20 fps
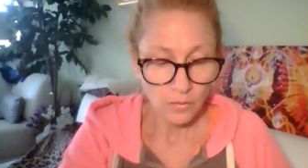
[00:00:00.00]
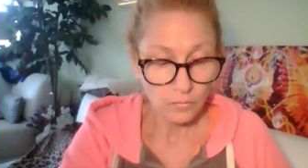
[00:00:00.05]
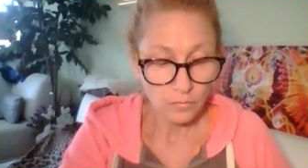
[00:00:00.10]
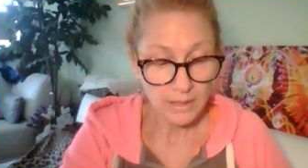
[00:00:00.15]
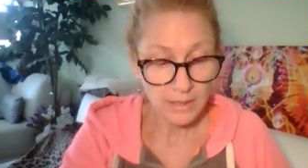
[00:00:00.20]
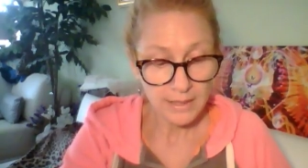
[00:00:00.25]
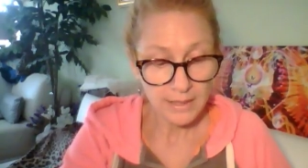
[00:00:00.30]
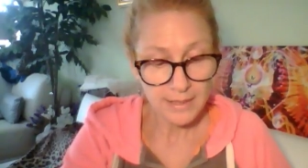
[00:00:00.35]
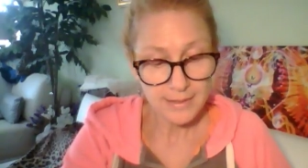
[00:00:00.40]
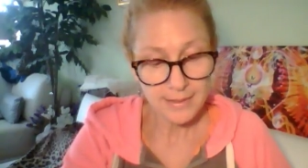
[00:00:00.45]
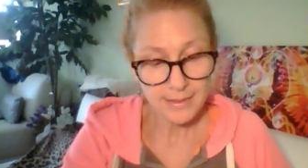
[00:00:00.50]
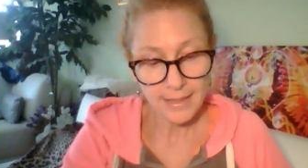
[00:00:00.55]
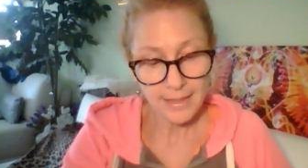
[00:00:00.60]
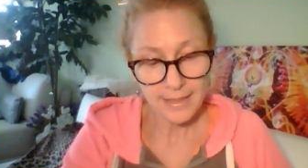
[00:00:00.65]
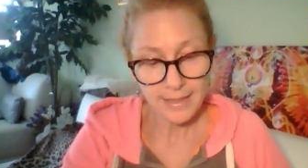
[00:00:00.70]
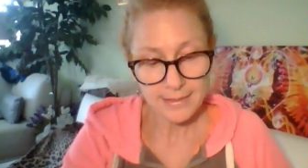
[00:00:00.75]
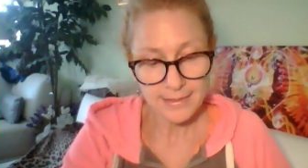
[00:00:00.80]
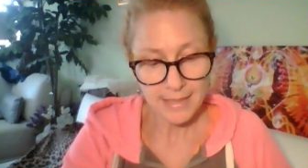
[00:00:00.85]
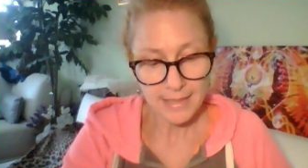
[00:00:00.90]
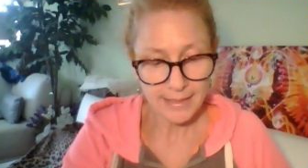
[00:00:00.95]
releasing
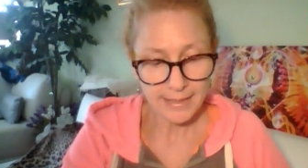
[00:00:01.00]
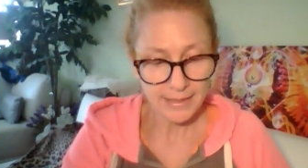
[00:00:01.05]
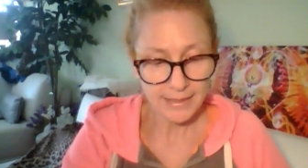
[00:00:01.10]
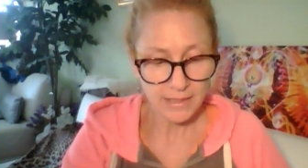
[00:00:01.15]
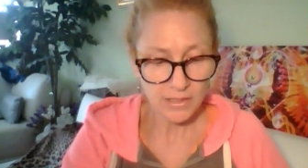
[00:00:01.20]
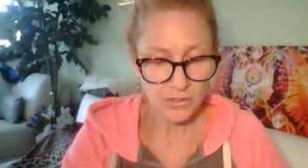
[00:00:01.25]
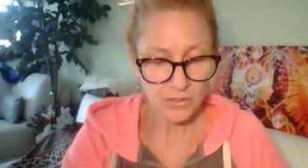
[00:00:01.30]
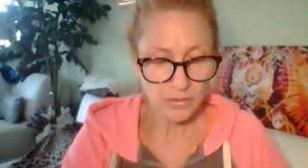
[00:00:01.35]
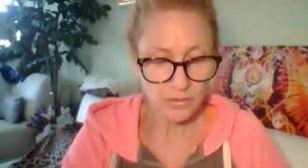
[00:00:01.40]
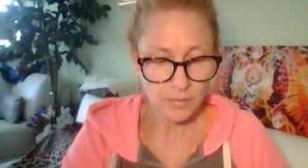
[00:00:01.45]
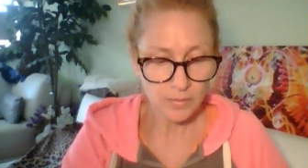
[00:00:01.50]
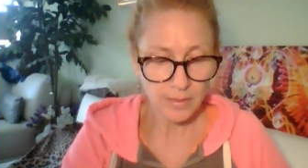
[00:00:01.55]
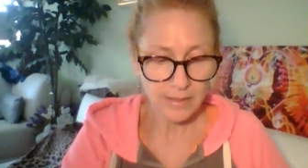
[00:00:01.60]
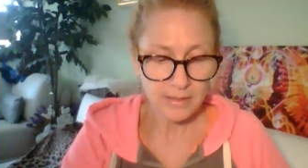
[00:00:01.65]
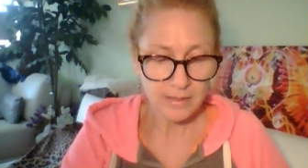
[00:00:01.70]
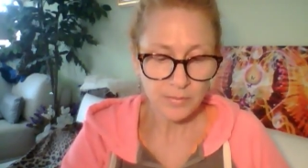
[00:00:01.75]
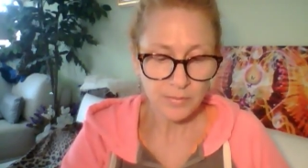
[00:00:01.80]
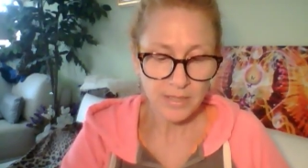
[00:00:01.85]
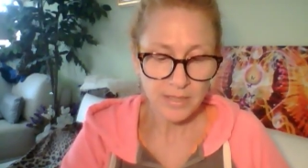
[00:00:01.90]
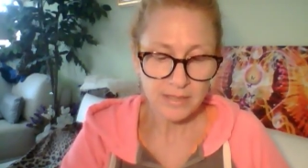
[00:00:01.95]
anxiety issues by
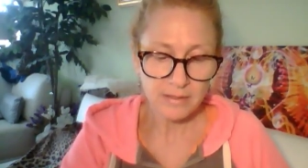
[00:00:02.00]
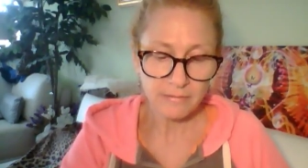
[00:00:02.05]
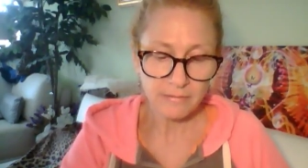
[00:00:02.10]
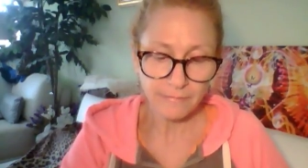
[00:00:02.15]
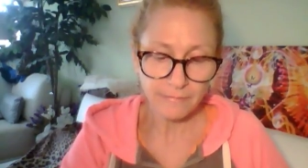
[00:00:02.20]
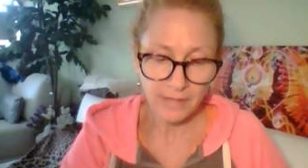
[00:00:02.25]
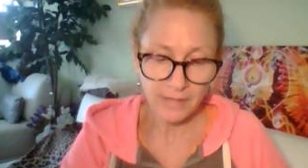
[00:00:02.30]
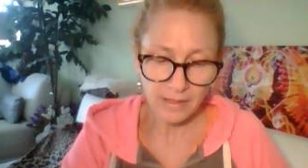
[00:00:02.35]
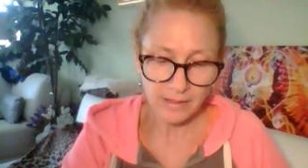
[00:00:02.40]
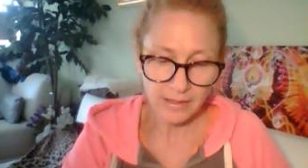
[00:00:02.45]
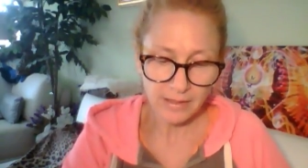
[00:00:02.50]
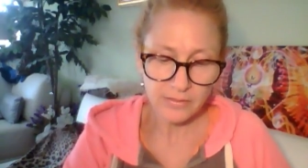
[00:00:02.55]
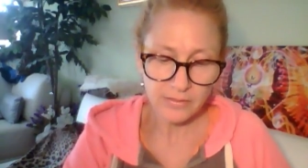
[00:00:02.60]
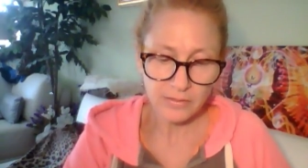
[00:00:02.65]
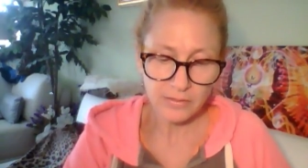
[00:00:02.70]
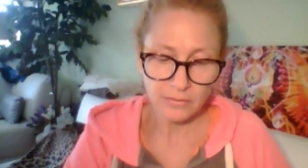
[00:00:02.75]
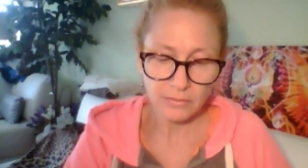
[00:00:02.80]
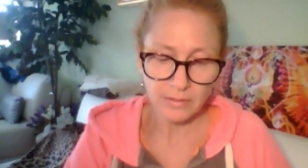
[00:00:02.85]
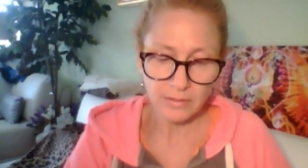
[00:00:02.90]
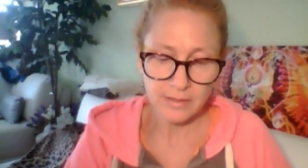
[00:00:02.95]
expressing
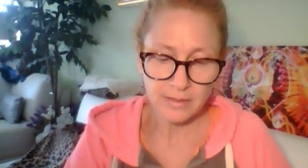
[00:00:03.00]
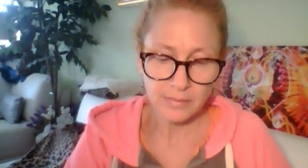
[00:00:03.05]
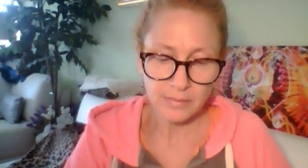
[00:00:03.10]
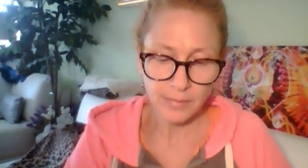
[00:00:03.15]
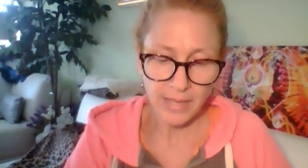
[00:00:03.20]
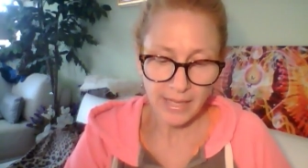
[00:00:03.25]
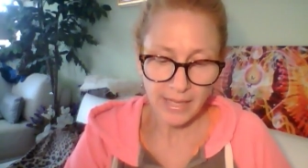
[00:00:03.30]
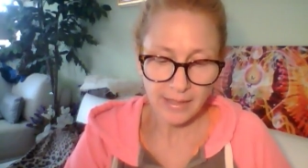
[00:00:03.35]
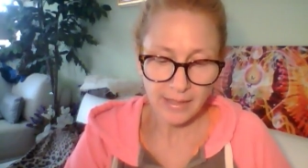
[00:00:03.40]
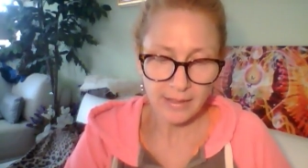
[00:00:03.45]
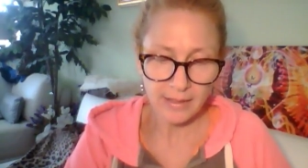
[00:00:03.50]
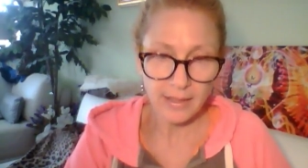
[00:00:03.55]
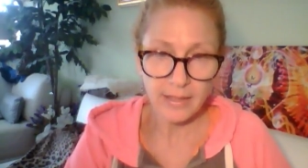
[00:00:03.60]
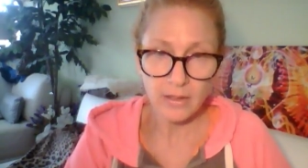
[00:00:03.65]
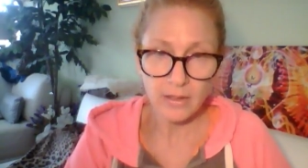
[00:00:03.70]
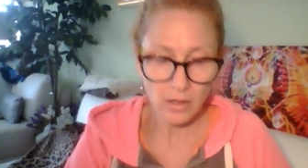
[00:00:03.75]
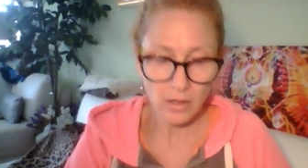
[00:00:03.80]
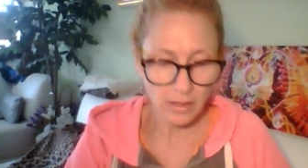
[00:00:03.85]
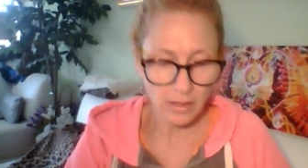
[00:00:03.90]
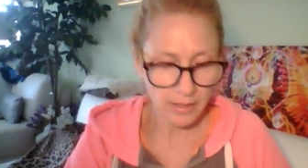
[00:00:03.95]
feelings to release pain
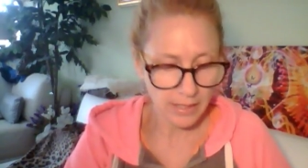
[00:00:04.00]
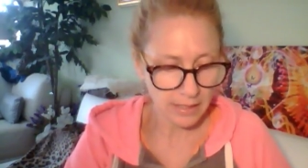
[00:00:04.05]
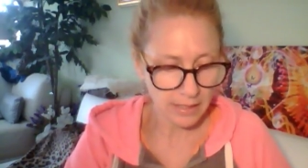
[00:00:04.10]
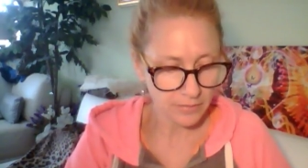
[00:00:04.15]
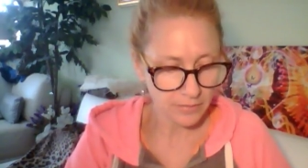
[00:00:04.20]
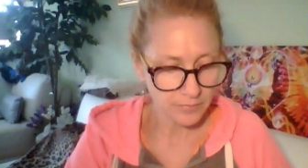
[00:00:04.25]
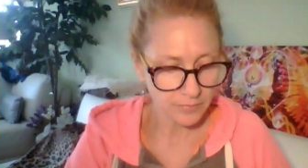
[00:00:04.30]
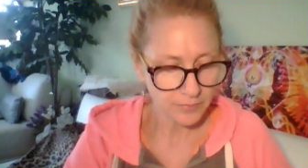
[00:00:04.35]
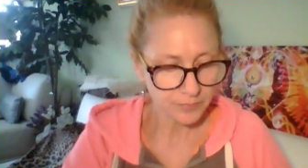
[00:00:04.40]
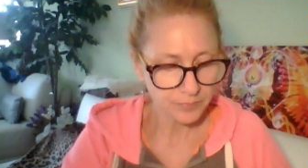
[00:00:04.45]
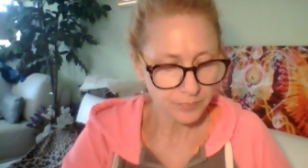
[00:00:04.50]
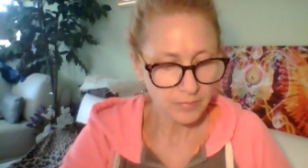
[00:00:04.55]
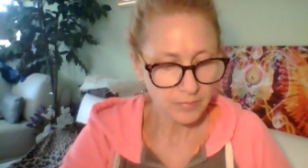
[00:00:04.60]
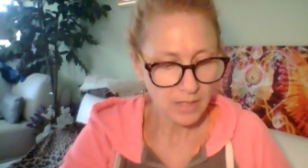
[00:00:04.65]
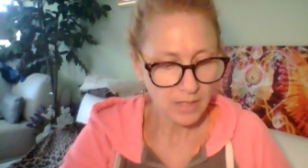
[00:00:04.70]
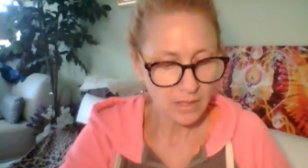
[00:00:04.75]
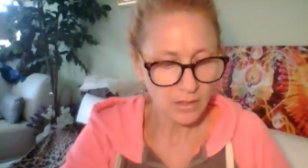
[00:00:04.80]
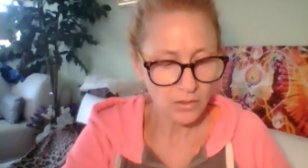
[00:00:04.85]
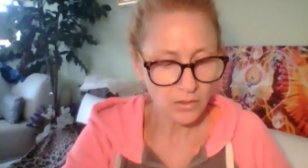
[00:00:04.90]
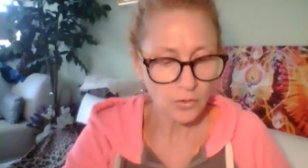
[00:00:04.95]
and heartache.
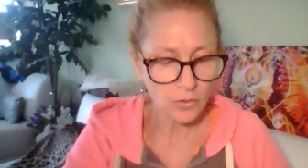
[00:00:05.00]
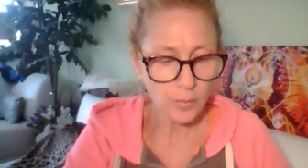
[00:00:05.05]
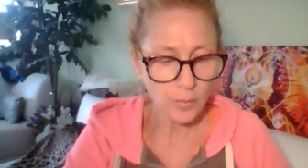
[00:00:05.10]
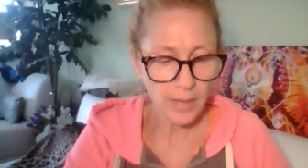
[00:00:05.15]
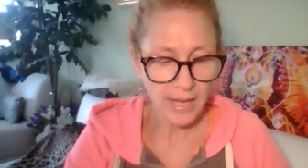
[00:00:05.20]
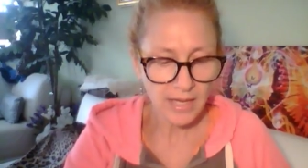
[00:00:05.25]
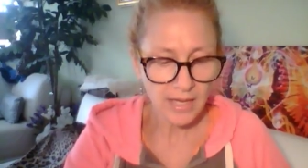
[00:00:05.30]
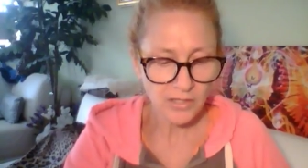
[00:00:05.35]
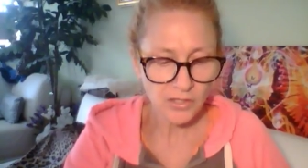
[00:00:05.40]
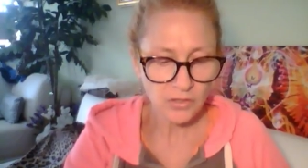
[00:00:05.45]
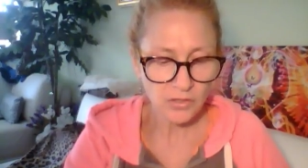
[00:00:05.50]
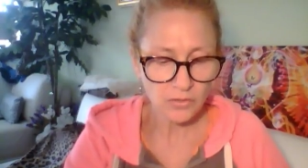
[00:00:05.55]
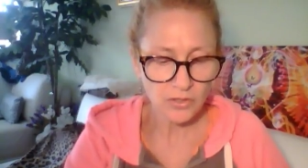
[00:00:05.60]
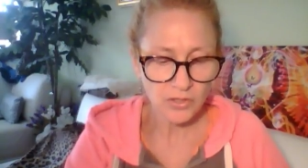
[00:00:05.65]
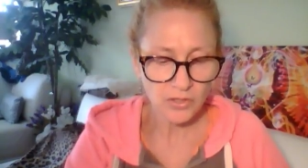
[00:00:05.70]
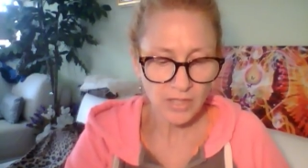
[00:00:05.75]
New passion or